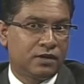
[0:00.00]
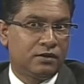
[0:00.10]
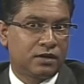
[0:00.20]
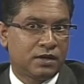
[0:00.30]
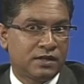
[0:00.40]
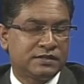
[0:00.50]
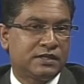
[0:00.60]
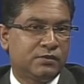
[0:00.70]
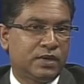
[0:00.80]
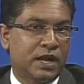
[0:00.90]
looking and
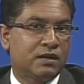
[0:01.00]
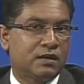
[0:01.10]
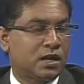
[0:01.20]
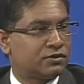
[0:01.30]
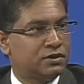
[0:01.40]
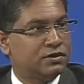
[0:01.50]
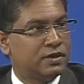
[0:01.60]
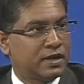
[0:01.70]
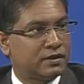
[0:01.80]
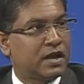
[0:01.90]
saying, well, I could actually
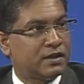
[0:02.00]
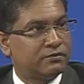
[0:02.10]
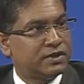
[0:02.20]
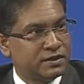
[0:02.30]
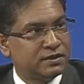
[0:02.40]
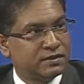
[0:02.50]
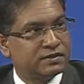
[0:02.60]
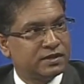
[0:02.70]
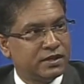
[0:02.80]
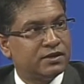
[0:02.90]
get higher
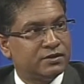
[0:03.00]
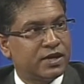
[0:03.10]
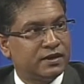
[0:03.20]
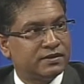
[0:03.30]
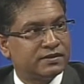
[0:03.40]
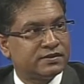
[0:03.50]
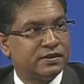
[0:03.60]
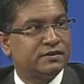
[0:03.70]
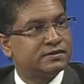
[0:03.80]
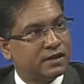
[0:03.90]
returns in the United
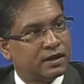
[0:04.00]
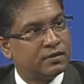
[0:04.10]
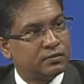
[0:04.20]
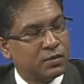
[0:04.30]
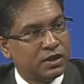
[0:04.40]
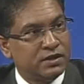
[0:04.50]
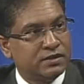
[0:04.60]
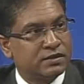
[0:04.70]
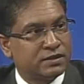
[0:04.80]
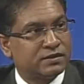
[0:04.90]
States, and
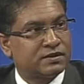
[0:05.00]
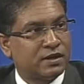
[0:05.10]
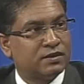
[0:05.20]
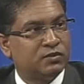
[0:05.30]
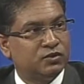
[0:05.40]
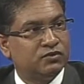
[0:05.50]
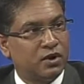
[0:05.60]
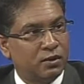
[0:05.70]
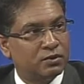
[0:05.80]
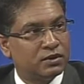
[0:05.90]
money could start to move
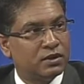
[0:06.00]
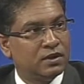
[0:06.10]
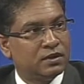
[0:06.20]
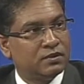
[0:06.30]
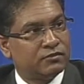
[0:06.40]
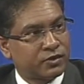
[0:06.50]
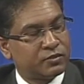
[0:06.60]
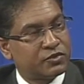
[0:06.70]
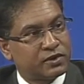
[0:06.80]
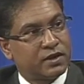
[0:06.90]
out
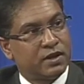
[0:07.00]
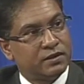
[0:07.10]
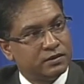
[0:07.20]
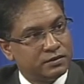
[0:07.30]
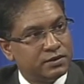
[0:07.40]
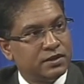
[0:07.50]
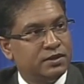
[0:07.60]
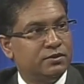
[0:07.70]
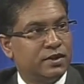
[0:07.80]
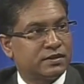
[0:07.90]
from Trinidad to the
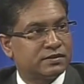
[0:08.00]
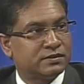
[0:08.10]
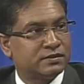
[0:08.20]
U.S.